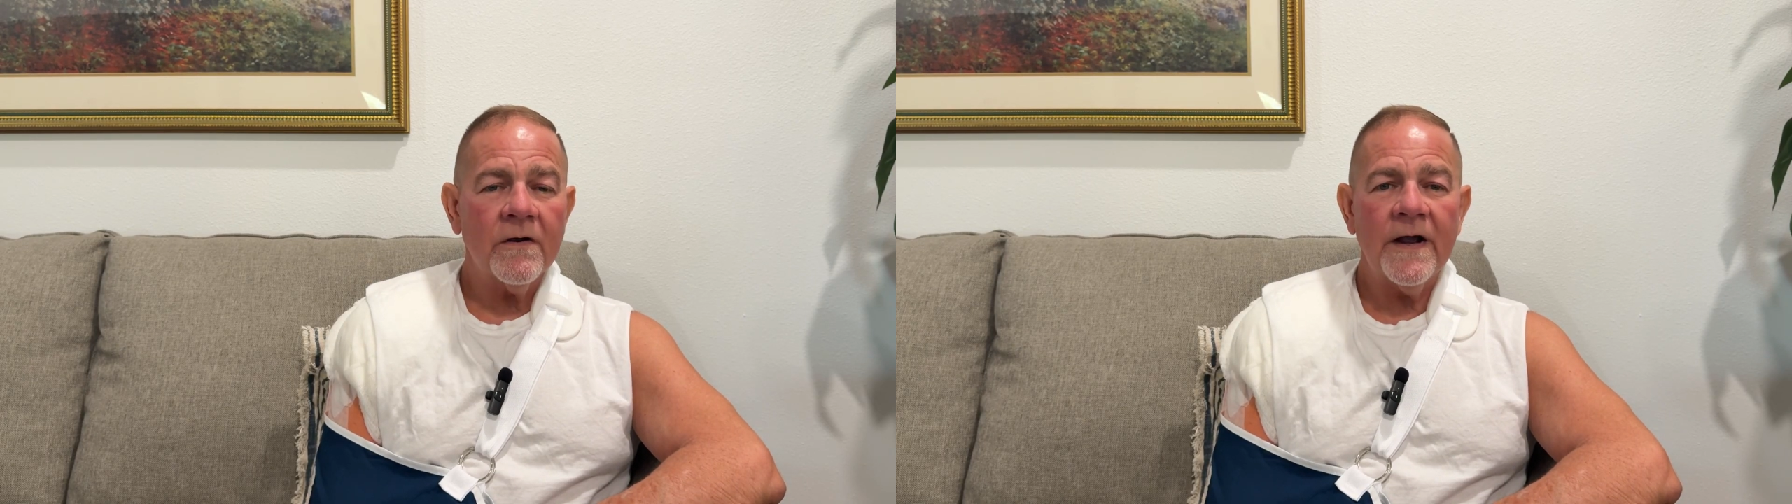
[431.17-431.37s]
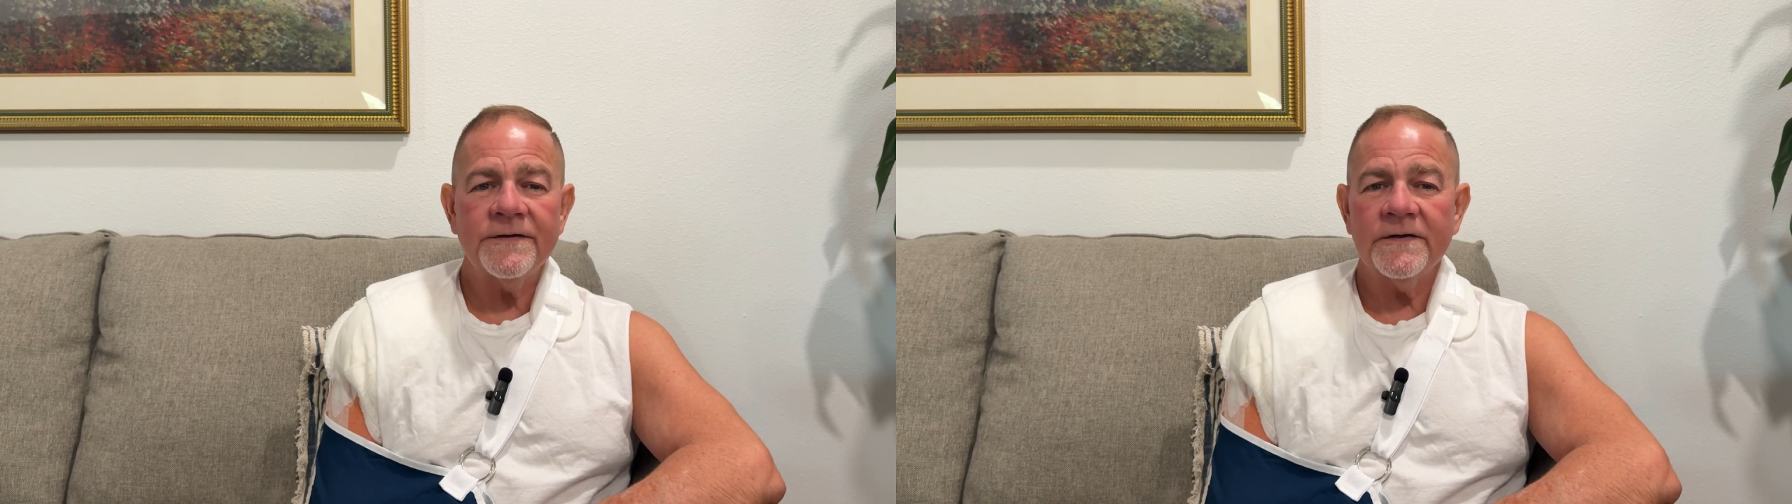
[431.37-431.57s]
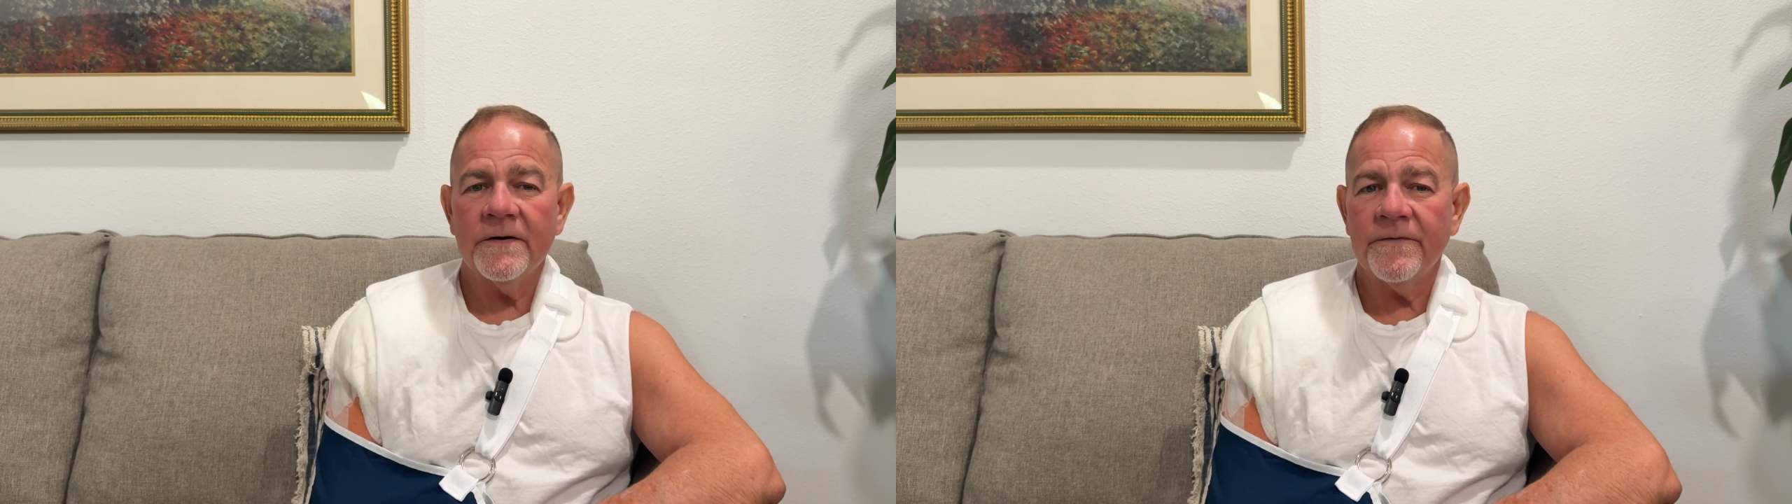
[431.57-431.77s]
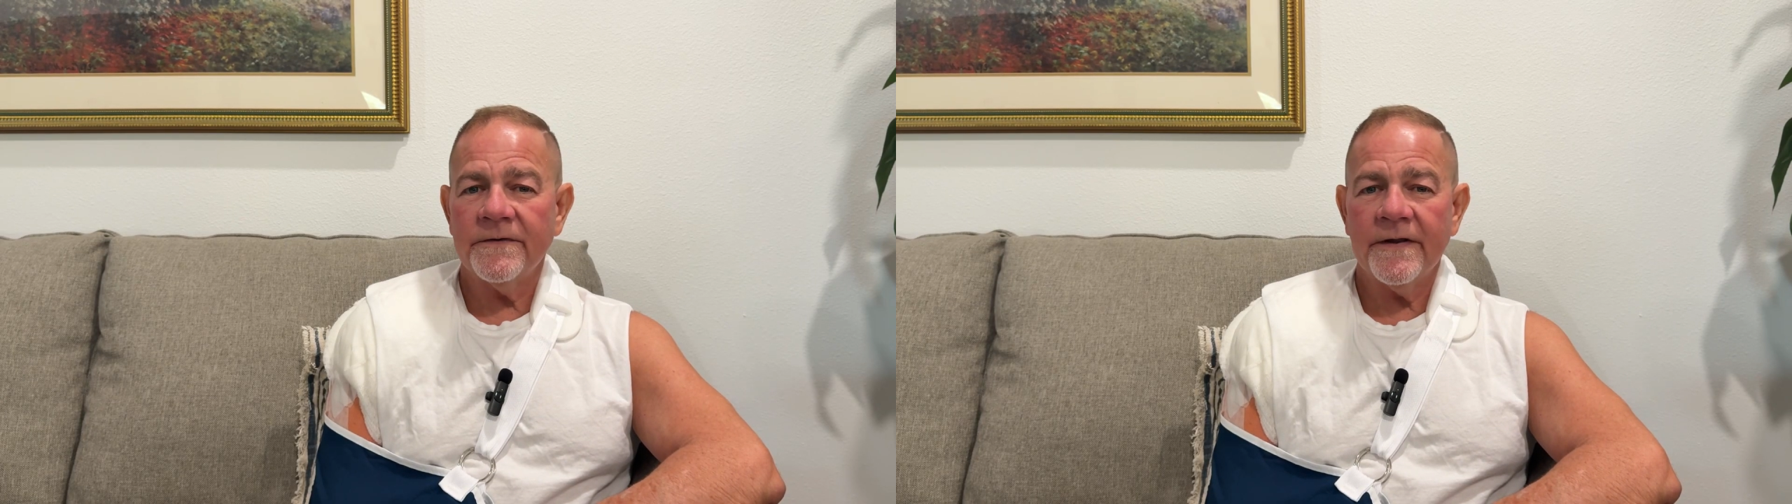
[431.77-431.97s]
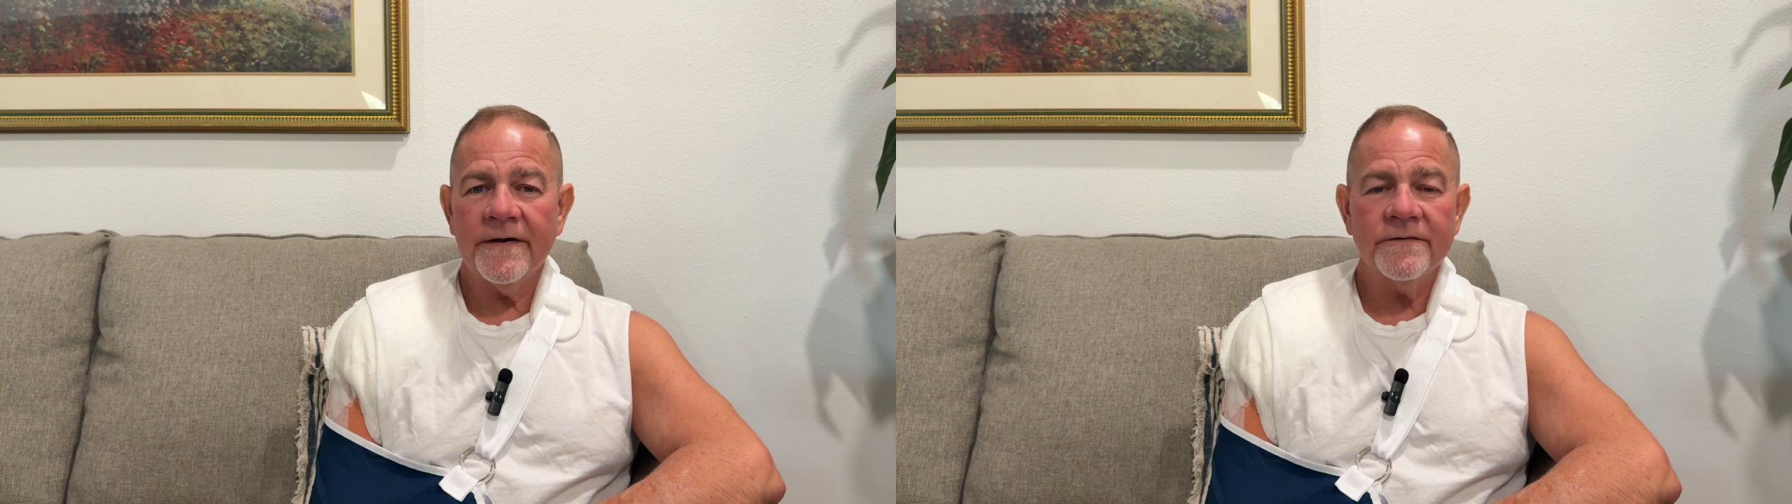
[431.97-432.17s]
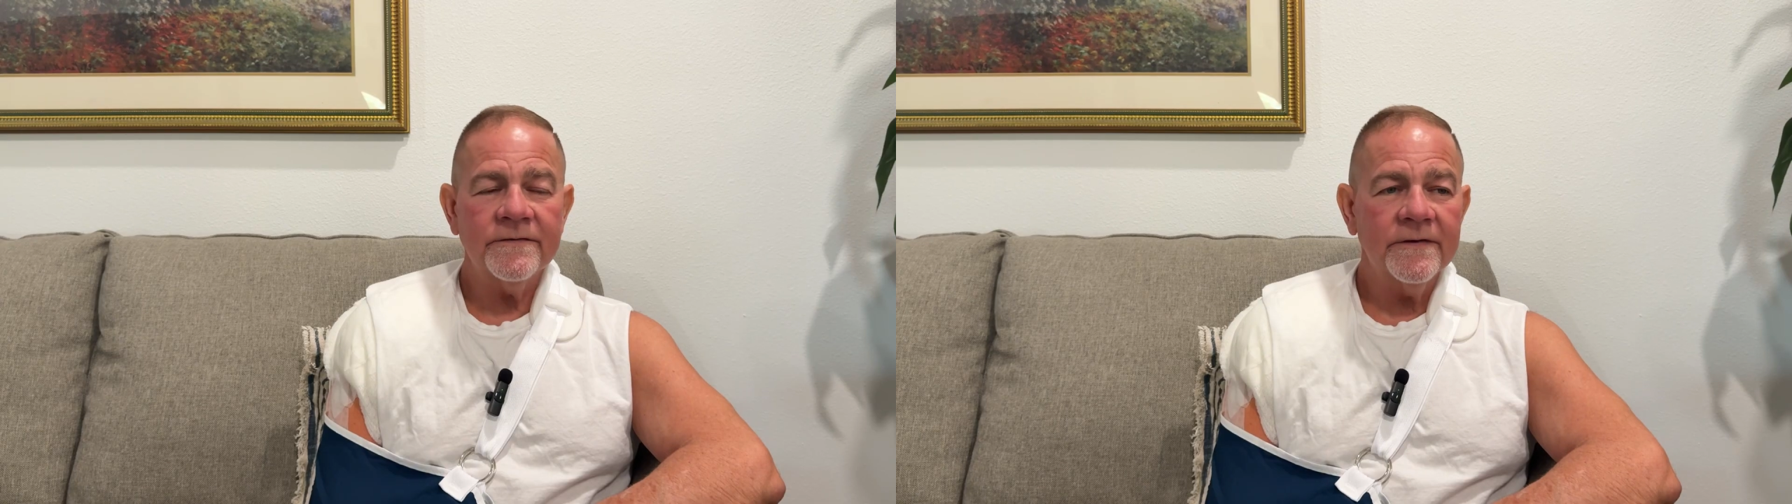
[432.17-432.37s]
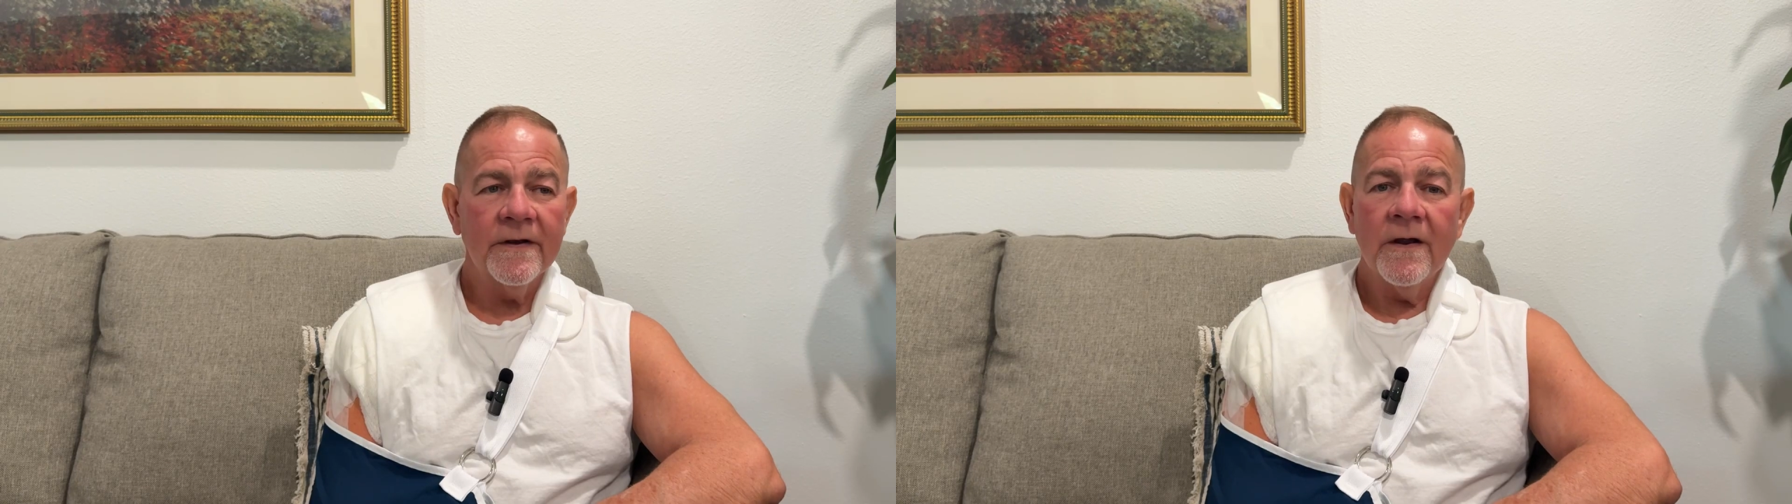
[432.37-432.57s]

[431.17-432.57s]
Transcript: kinds of different things,